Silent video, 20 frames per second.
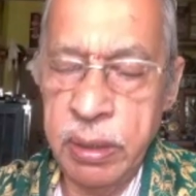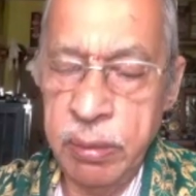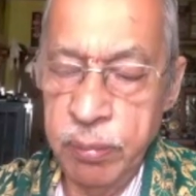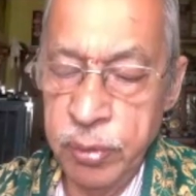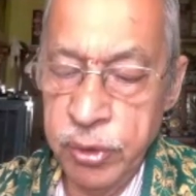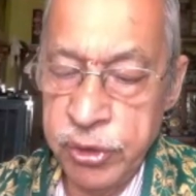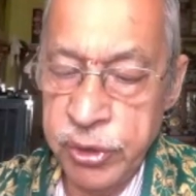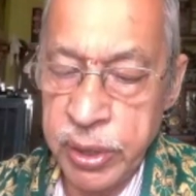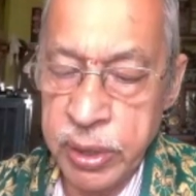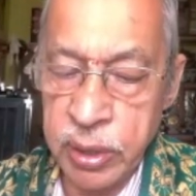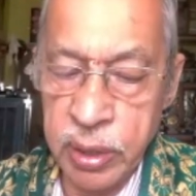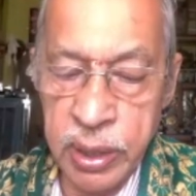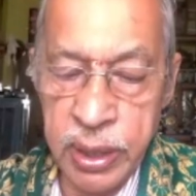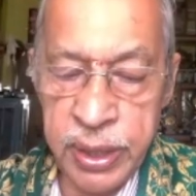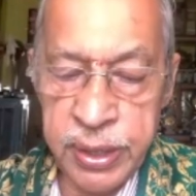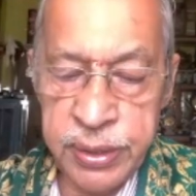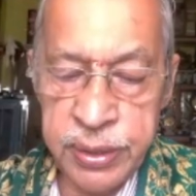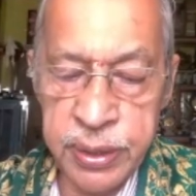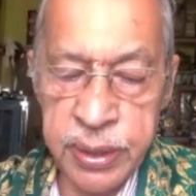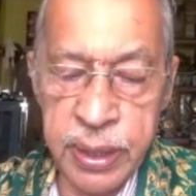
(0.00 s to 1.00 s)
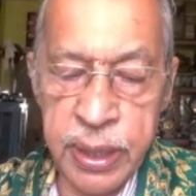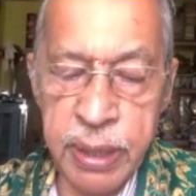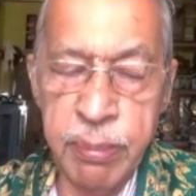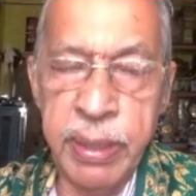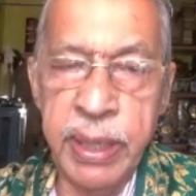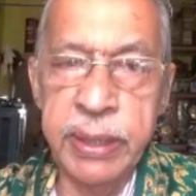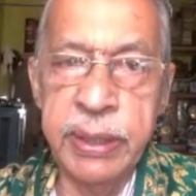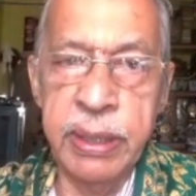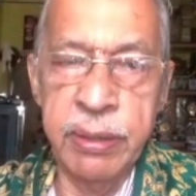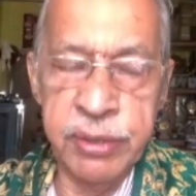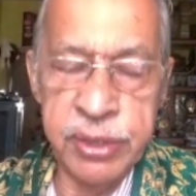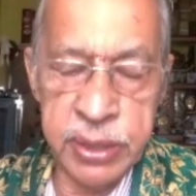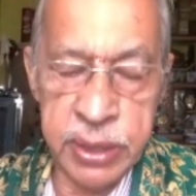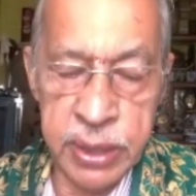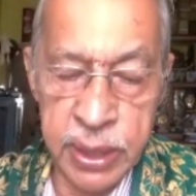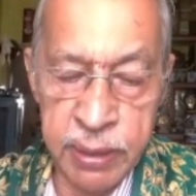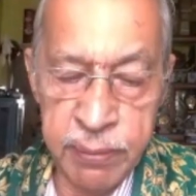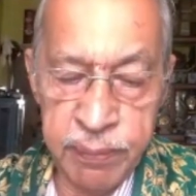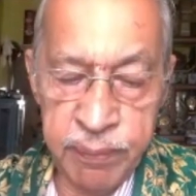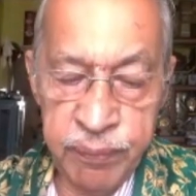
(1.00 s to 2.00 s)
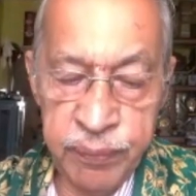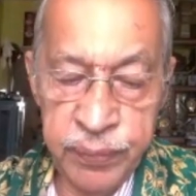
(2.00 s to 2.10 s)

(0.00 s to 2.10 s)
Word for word: Music College run by Devasthanam.